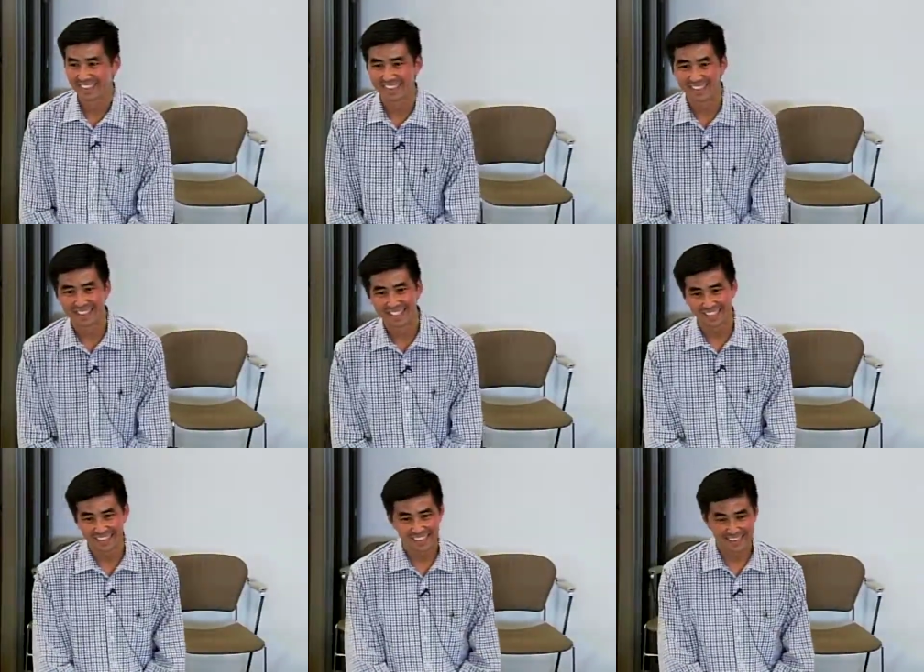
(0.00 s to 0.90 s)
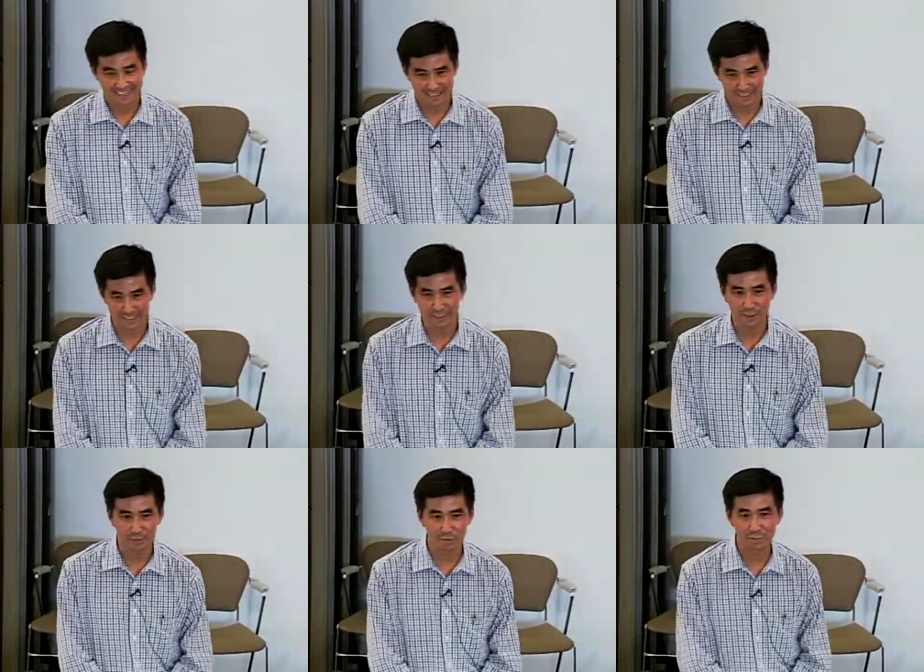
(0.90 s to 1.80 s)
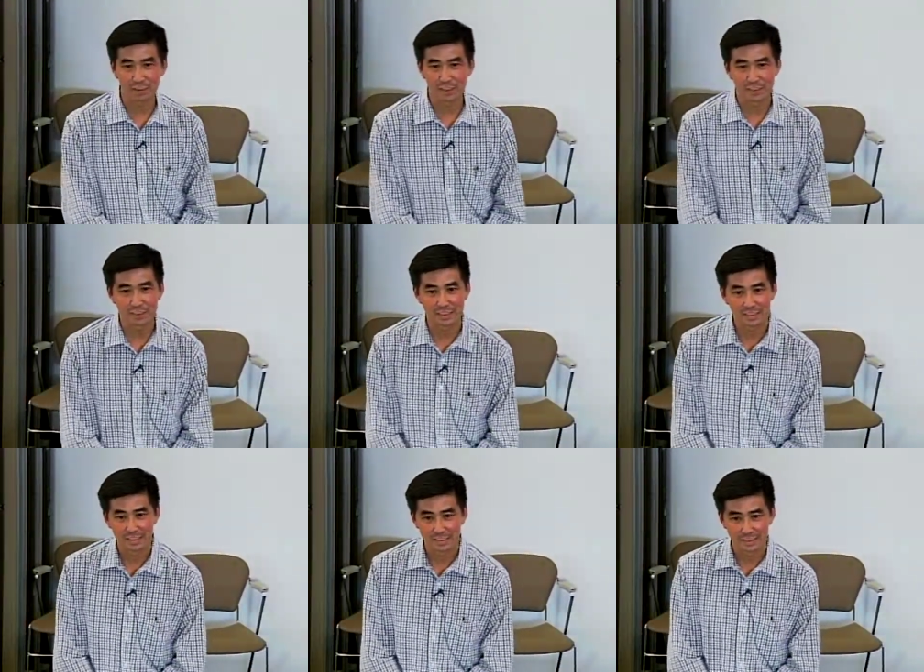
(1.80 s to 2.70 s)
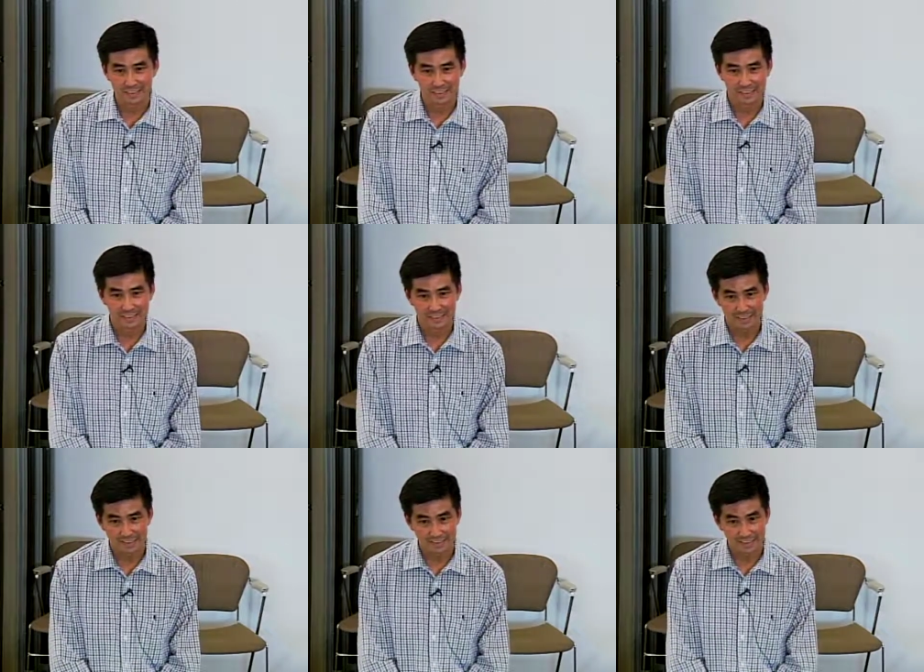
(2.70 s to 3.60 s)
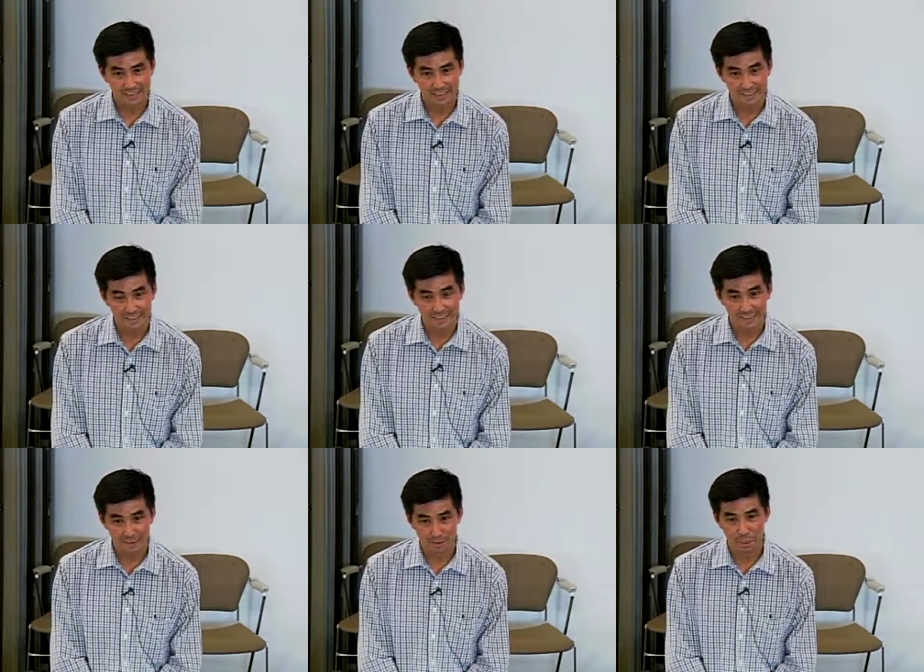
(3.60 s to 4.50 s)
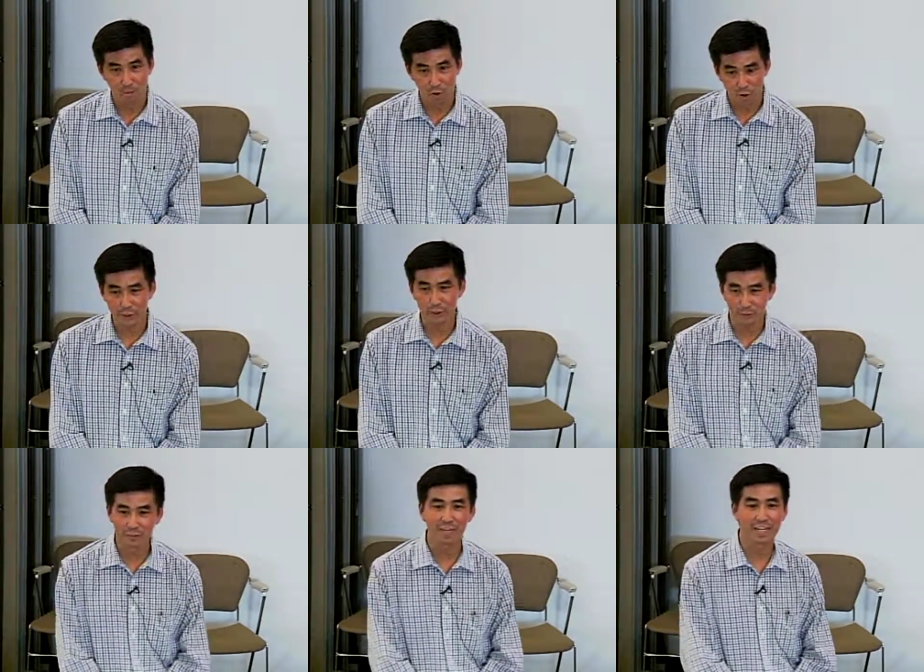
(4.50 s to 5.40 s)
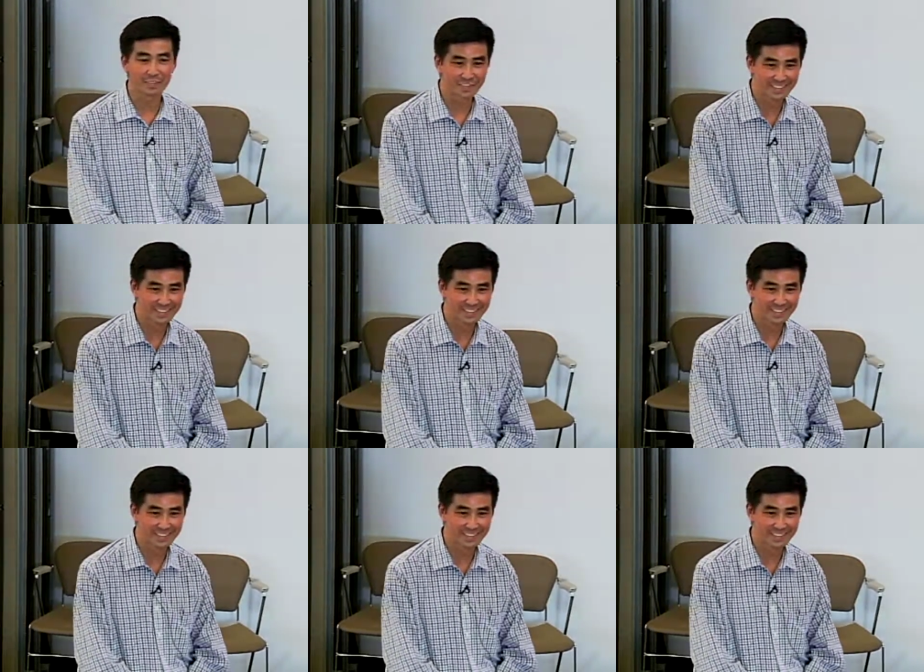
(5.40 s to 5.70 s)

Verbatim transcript: In the real world? Yes, in the real world. Probably about 0.05. 0.05.